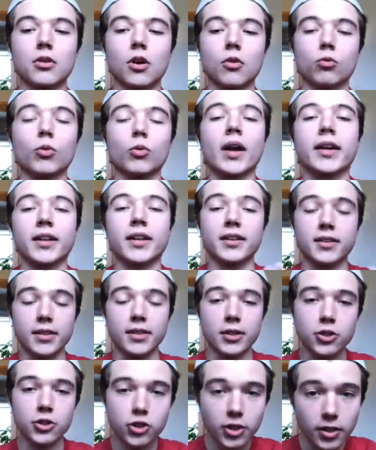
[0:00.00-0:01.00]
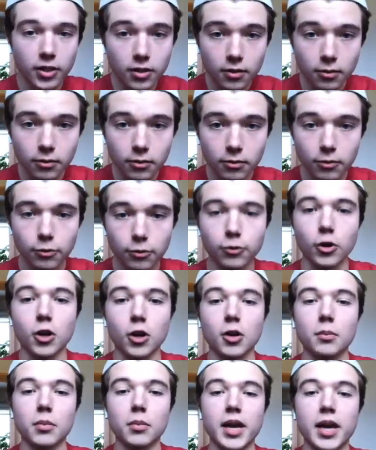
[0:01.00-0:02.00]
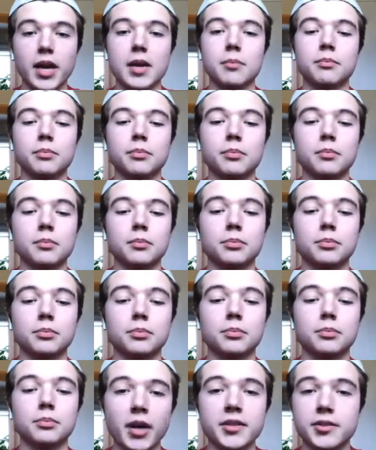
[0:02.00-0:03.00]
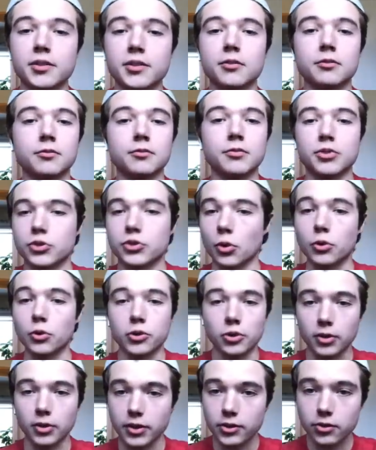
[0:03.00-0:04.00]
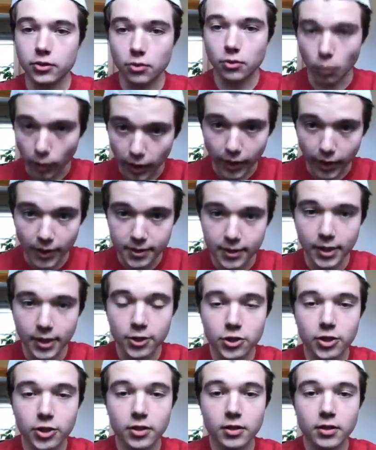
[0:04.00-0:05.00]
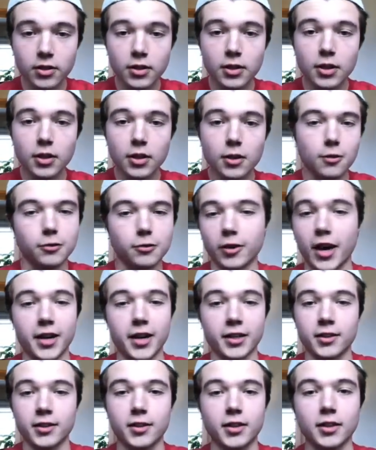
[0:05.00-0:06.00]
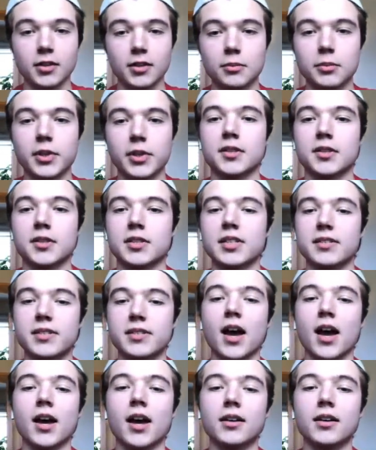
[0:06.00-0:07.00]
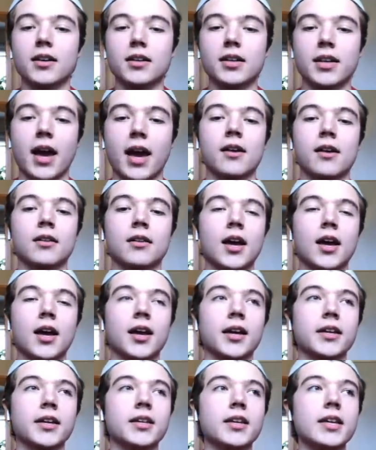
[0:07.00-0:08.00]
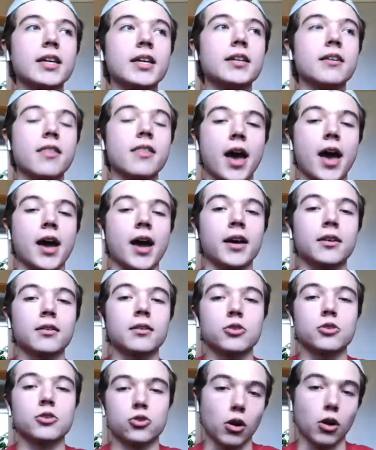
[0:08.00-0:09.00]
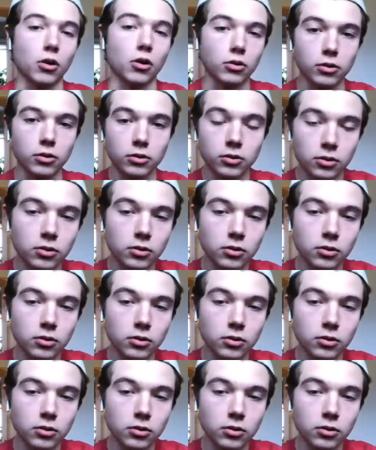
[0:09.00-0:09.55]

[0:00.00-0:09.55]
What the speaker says: recognition from a progressive socialist organization for anything, because he's not an ally in that struggle.